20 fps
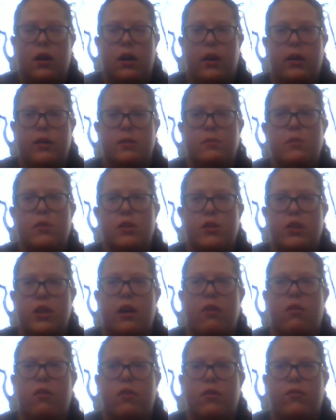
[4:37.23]
It's more
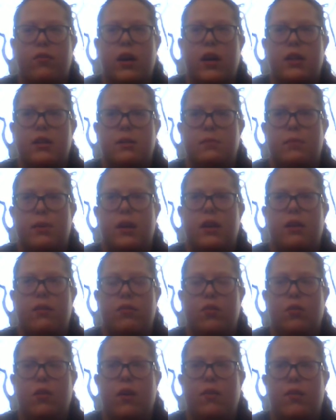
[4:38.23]
general advice, but
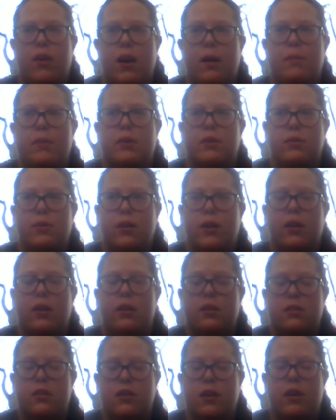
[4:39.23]
if you have an opportunity
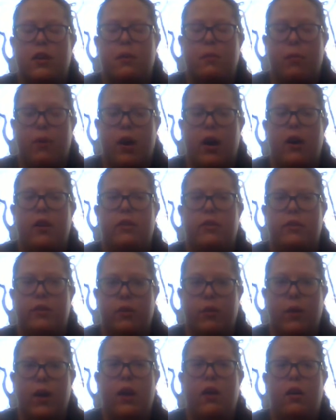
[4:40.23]
to study abroad,
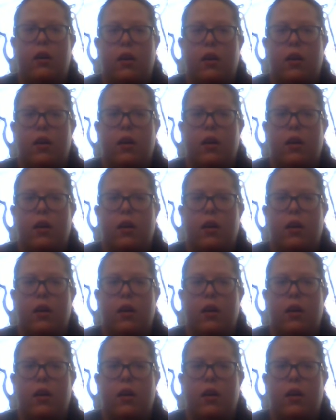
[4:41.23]
do it.